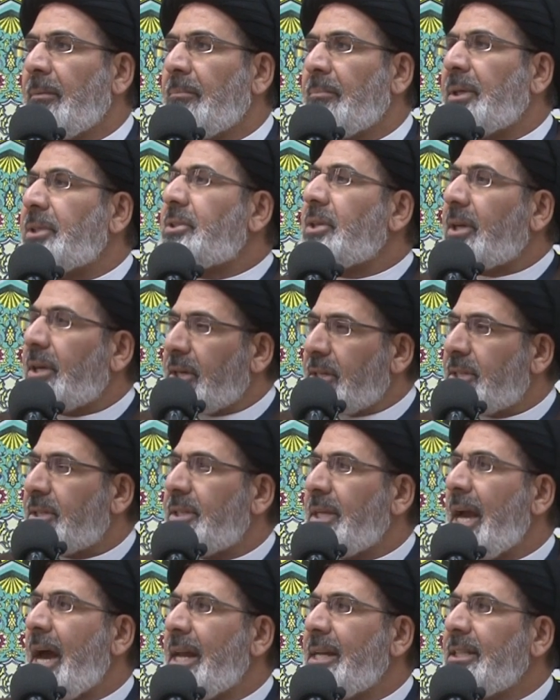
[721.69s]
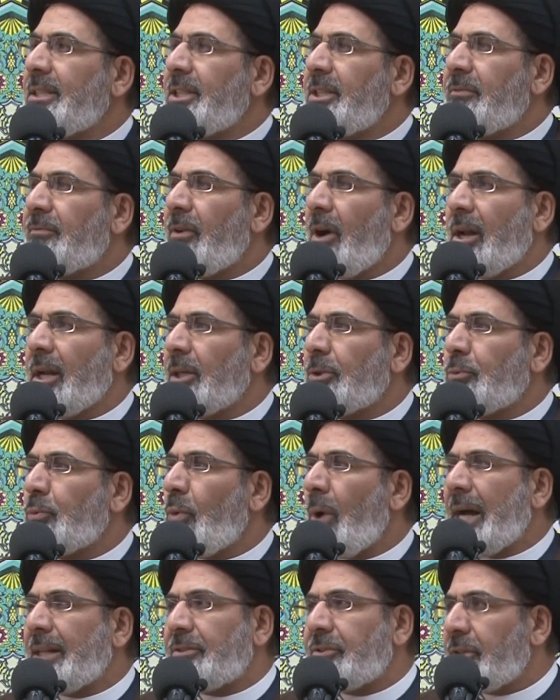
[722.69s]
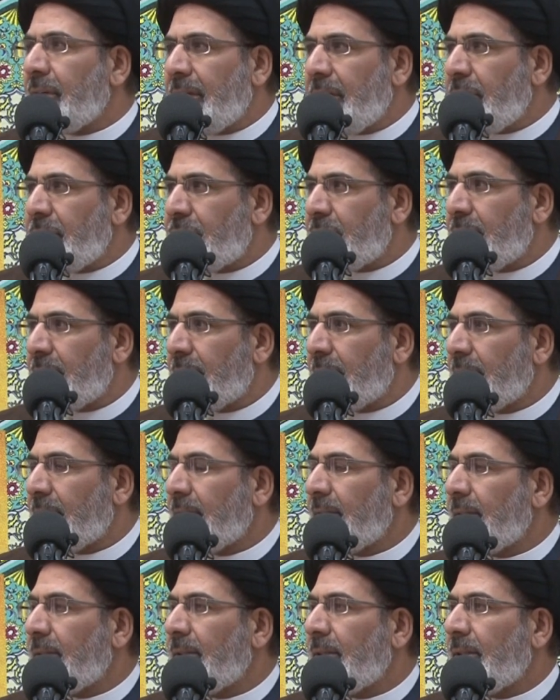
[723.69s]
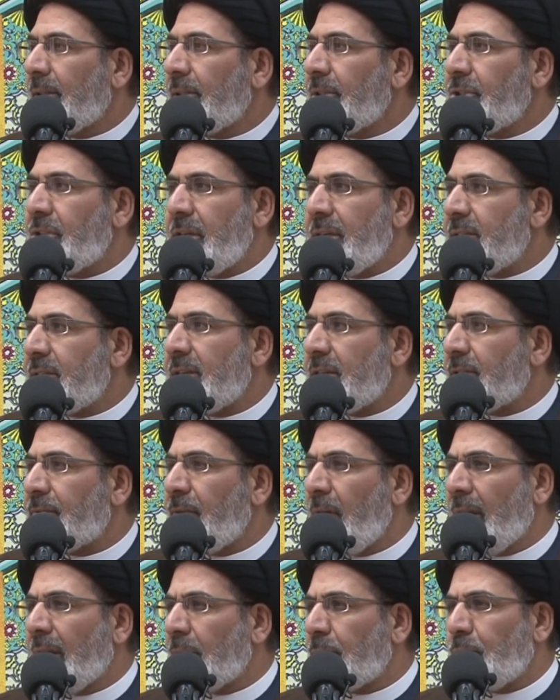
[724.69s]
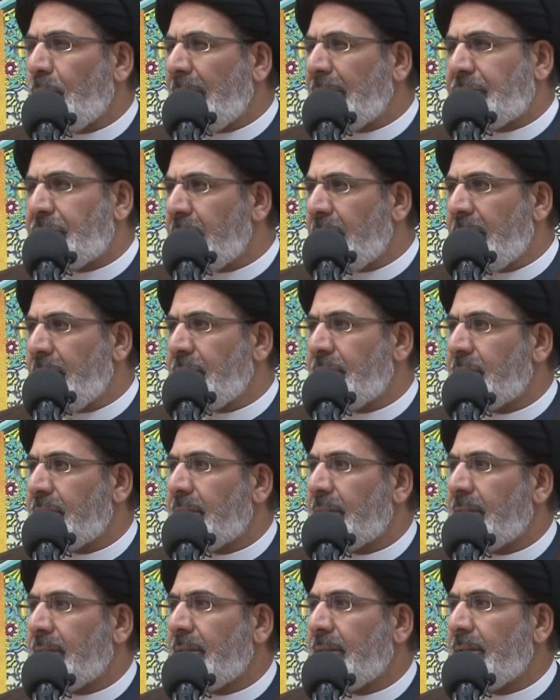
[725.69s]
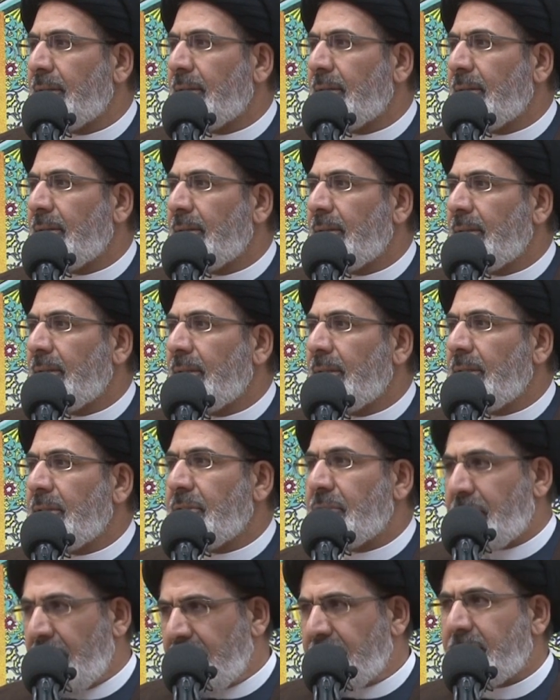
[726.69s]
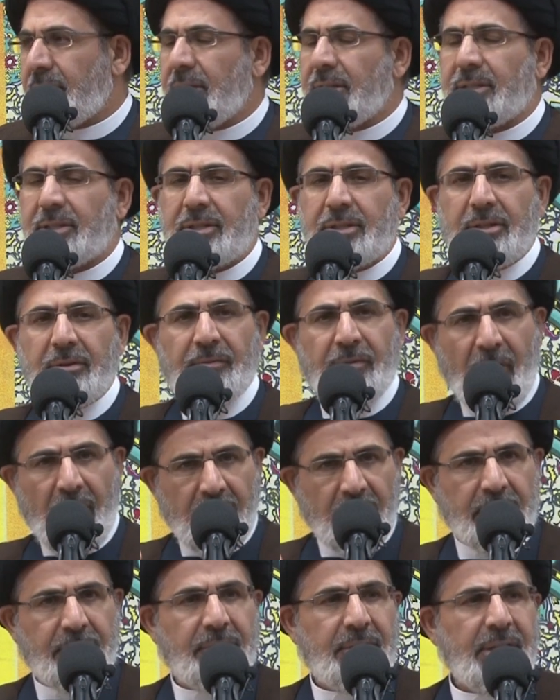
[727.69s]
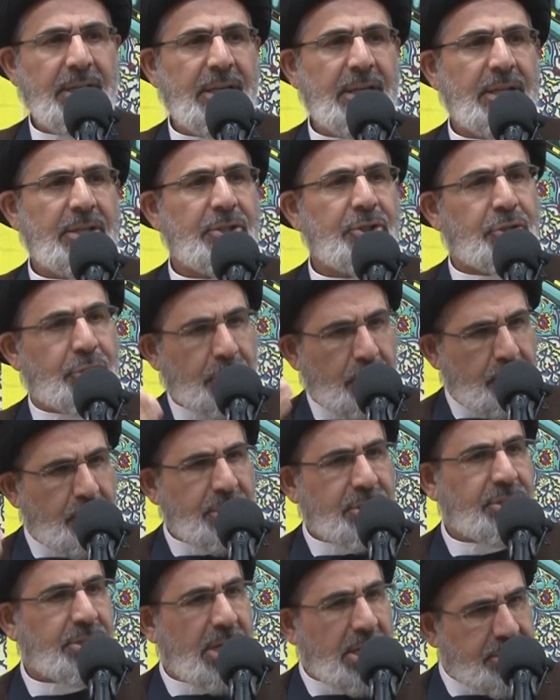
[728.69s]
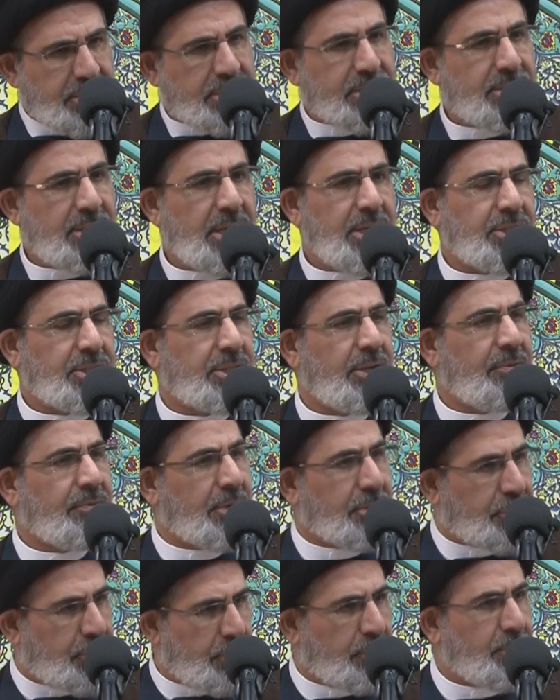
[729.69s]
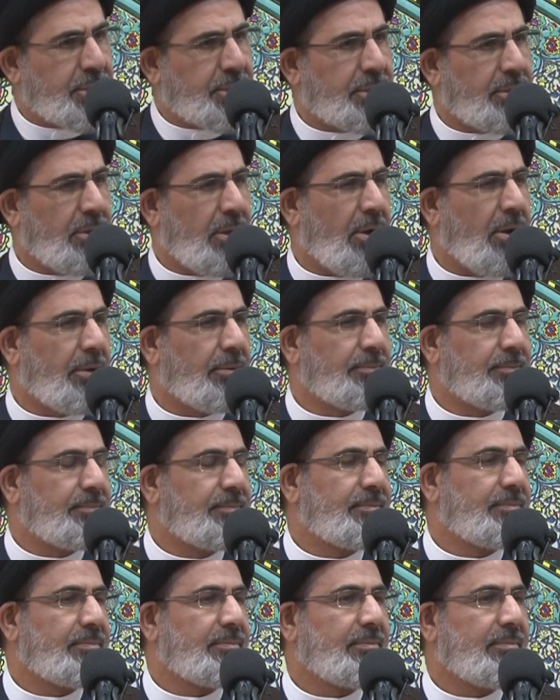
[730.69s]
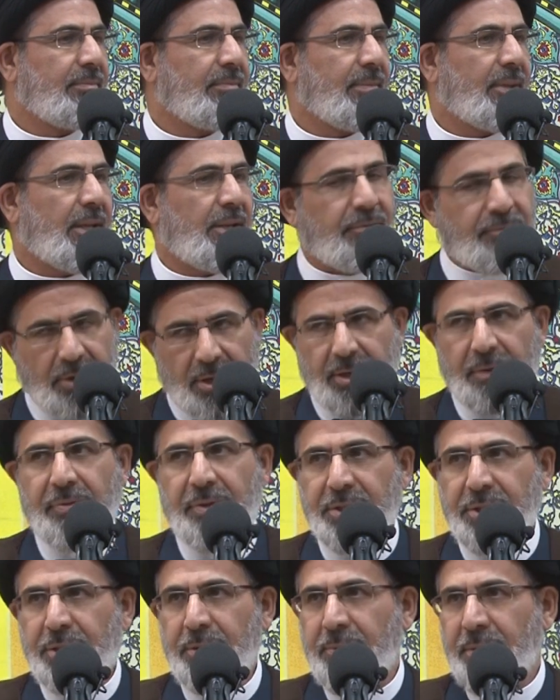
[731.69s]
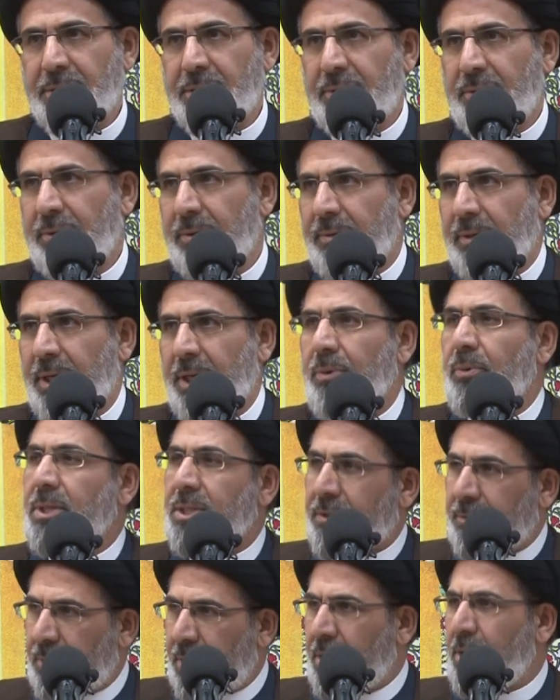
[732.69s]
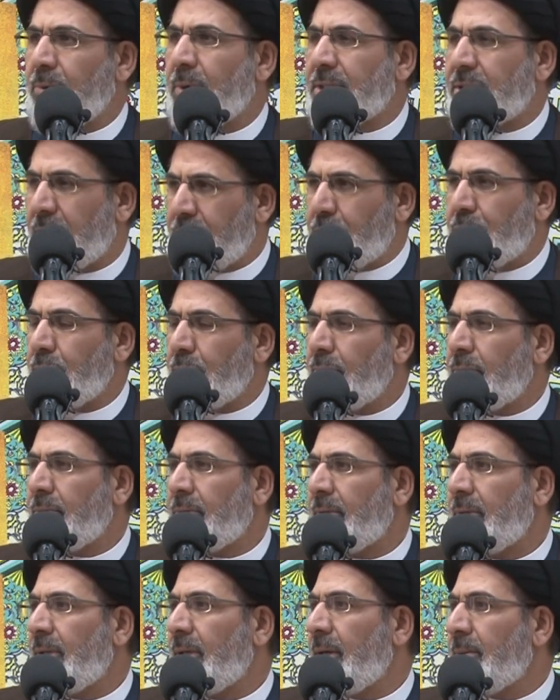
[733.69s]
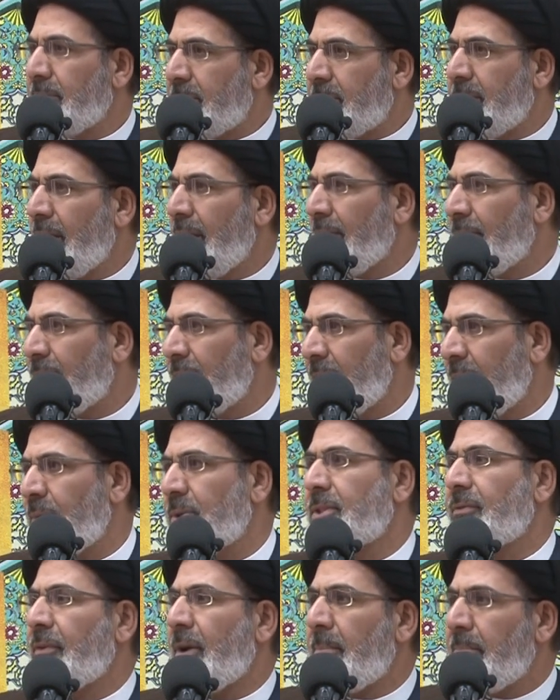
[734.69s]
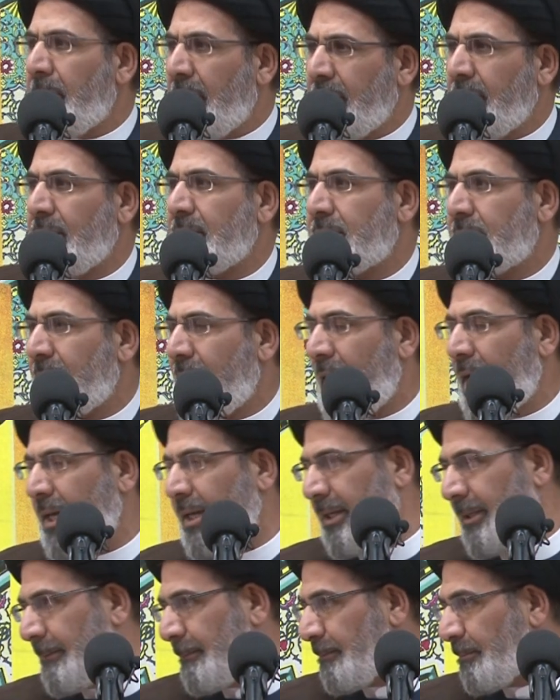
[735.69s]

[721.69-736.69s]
But the Christianity followed what religion? Jesus followed what religion? Jesus followed the Jewish legislation, the Jewish law. He followed the Jewish law. He was, he was a Jew himself. He was from Bani Israel.